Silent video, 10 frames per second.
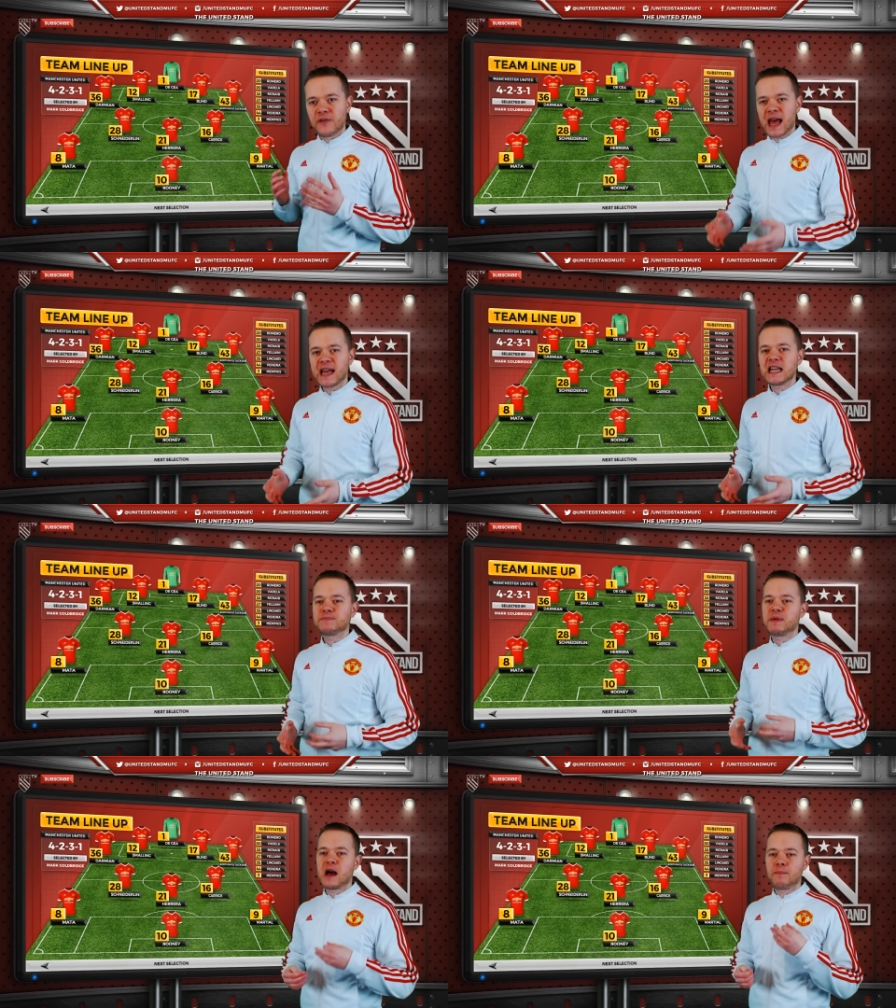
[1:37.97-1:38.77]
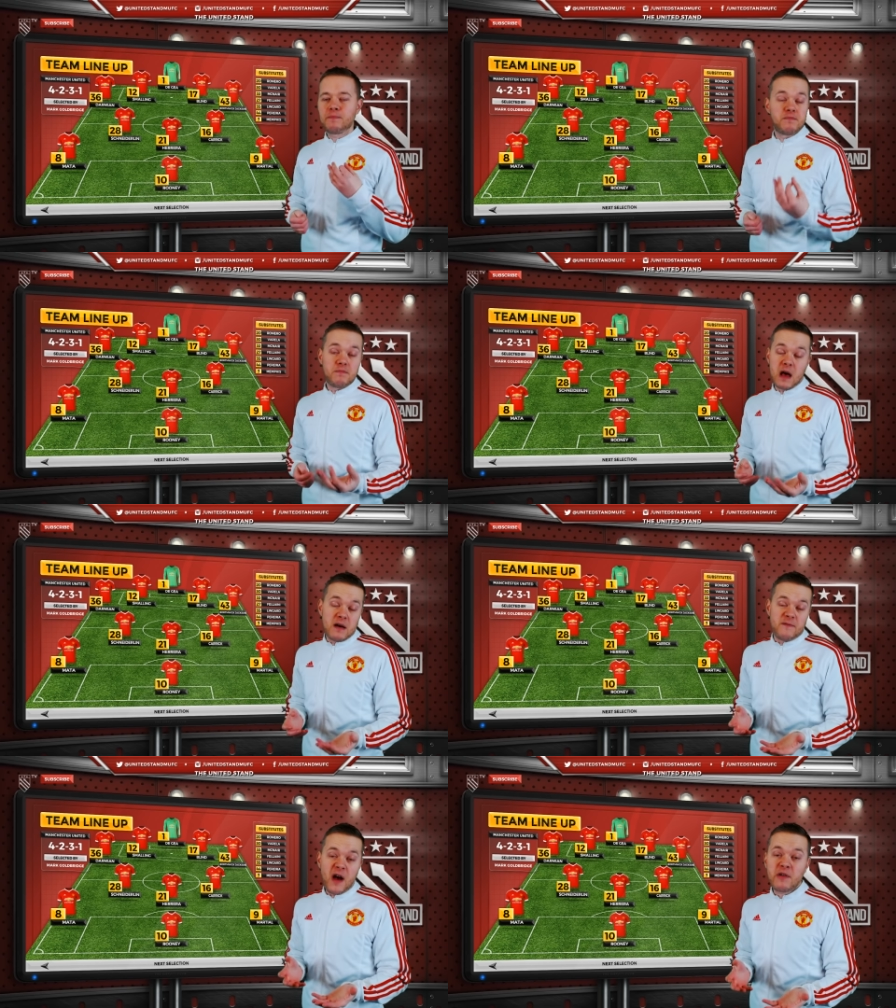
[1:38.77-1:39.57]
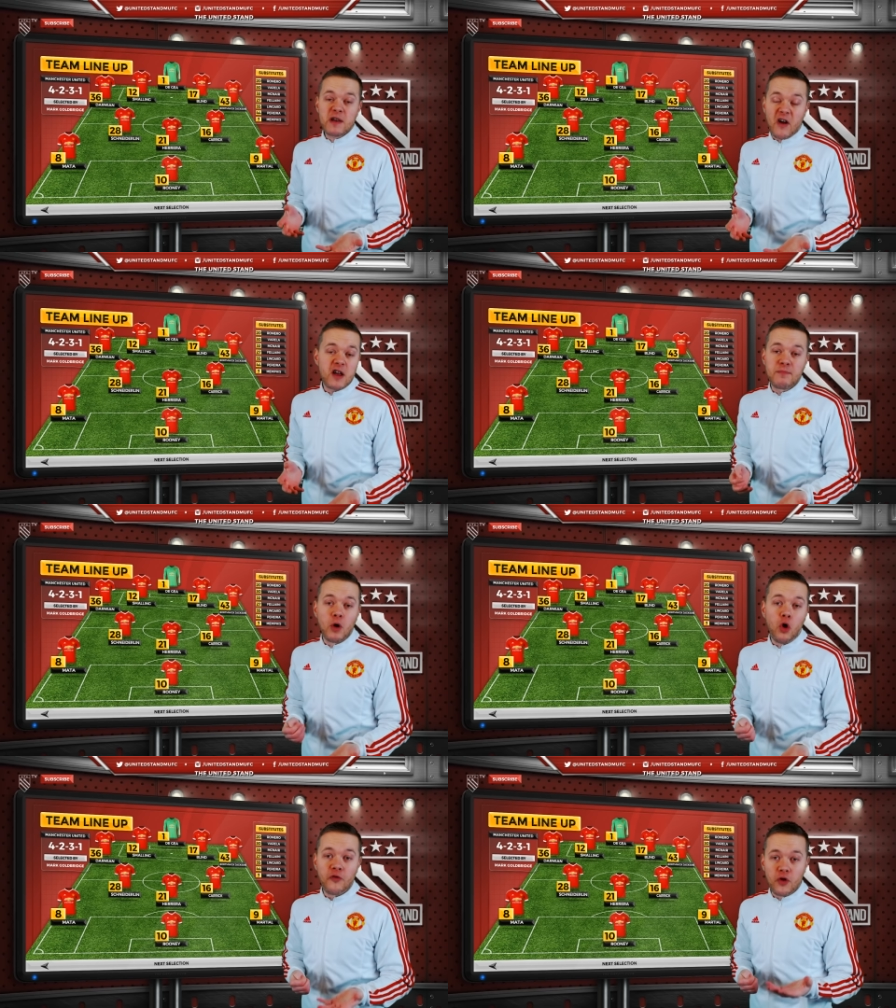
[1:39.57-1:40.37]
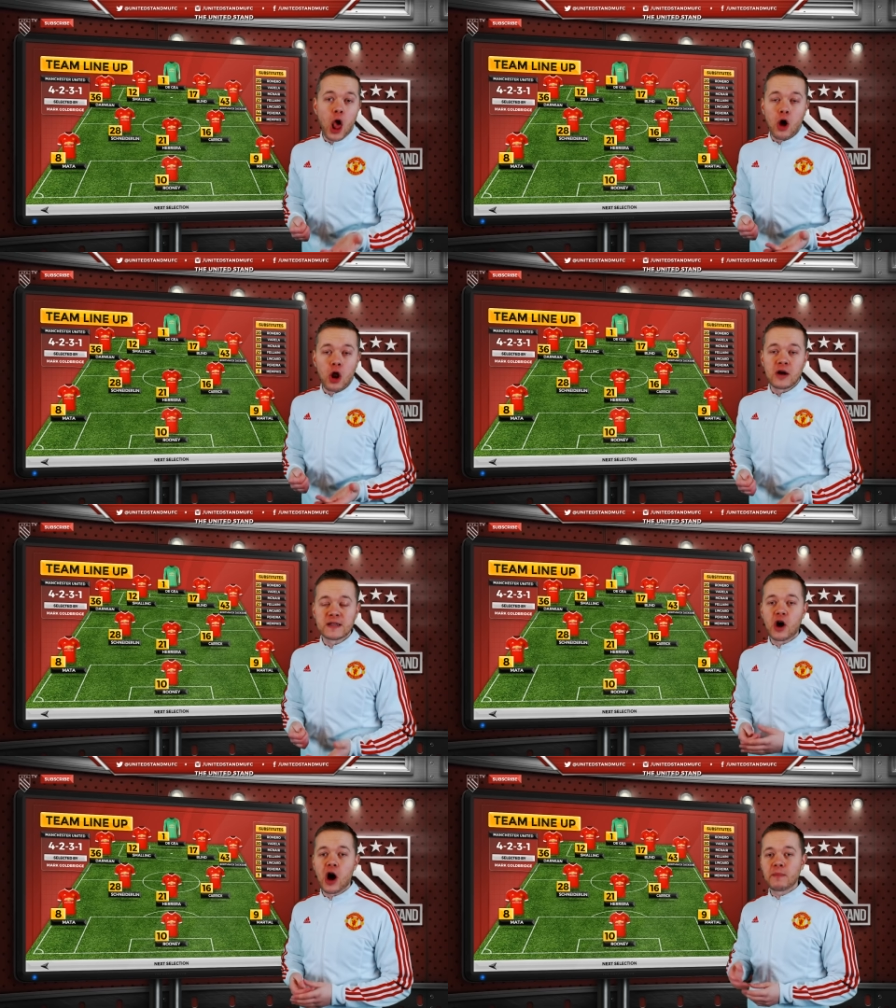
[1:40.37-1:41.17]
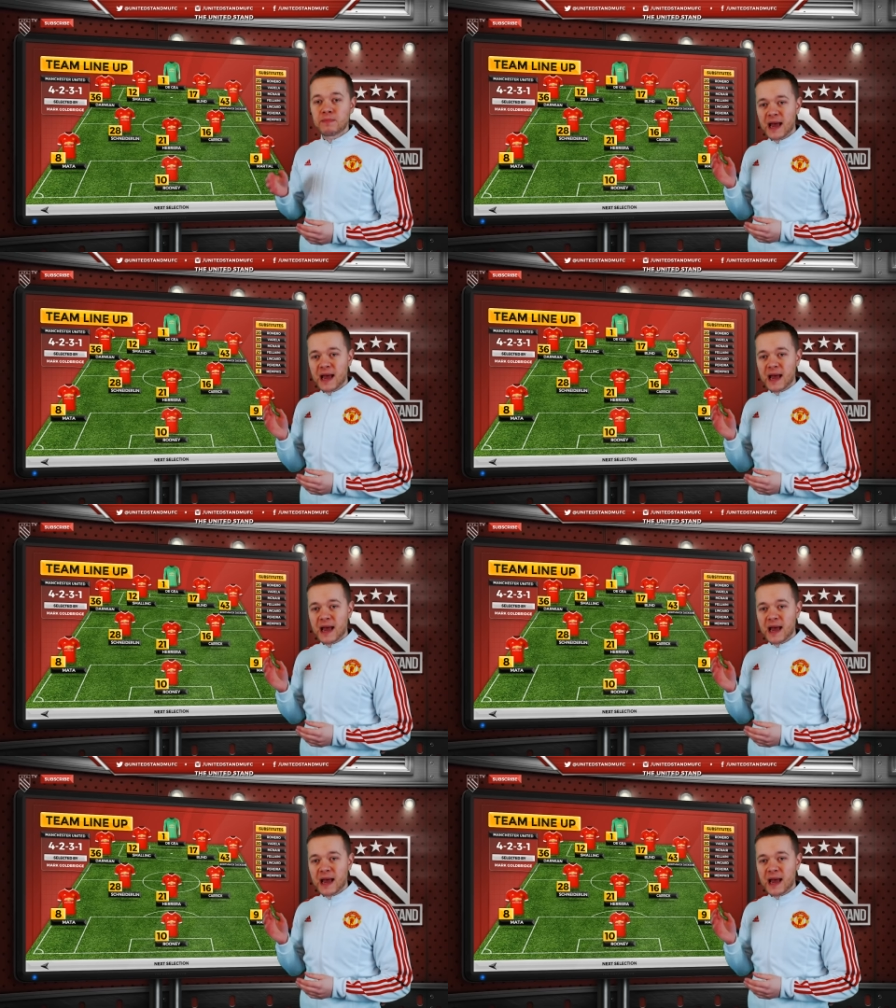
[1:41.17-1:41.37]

Fellaini's been a very, very poor for a long, long time.